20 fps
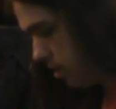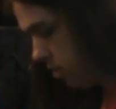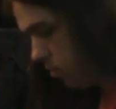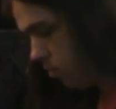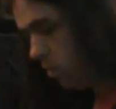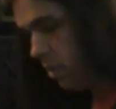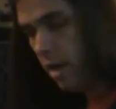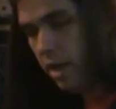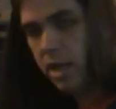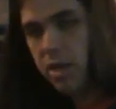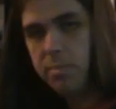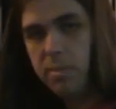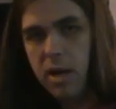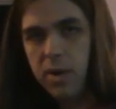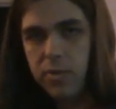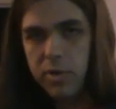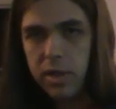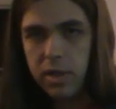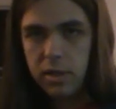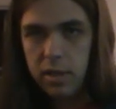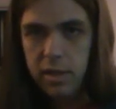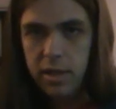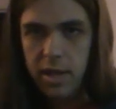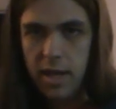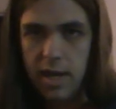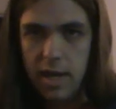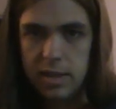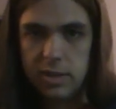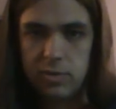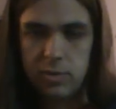you might want to clean
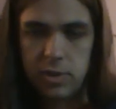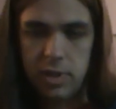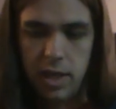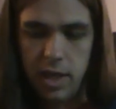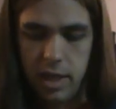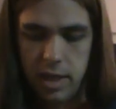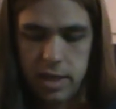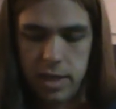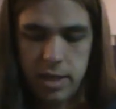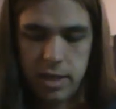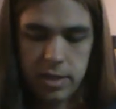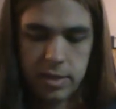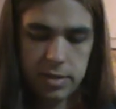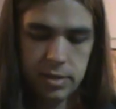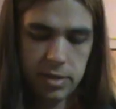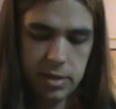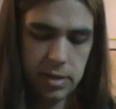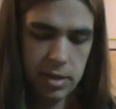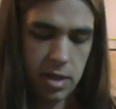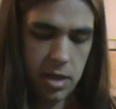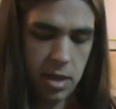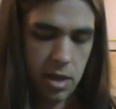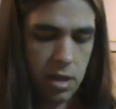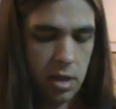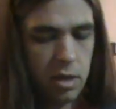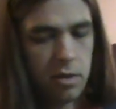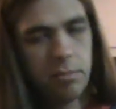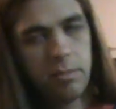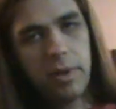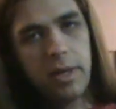house with the handhelds,
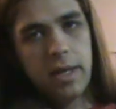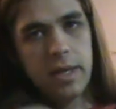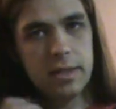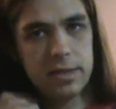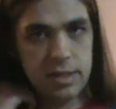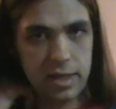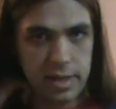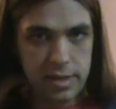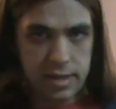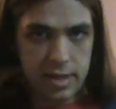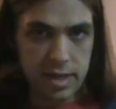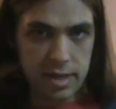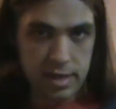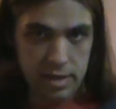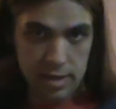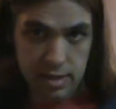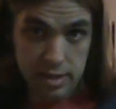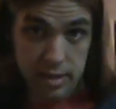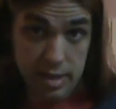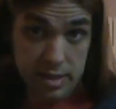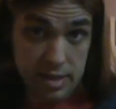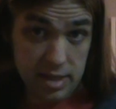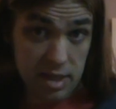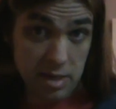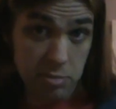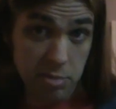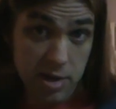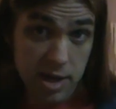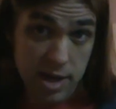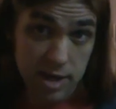because they tend
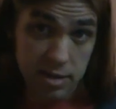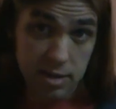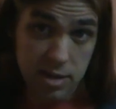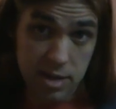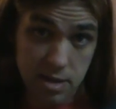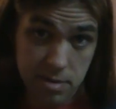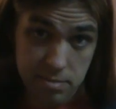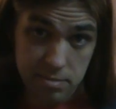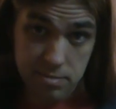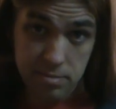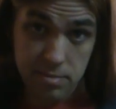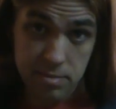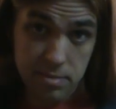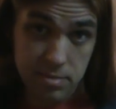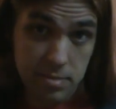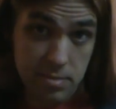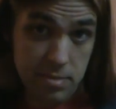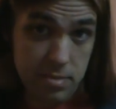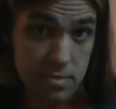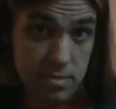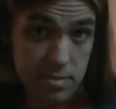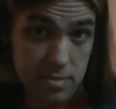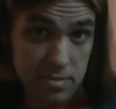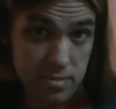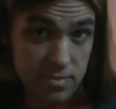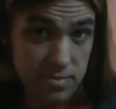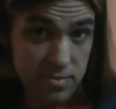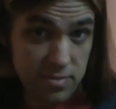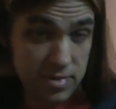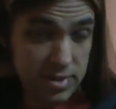to pile up.
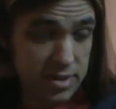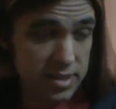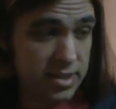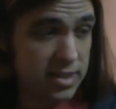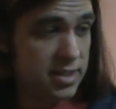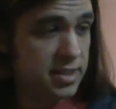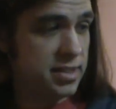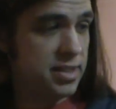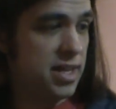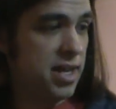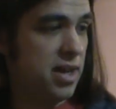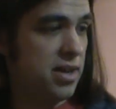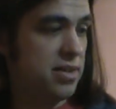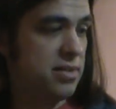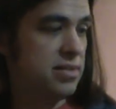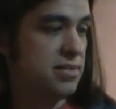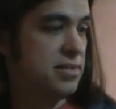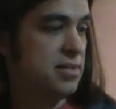What is this now?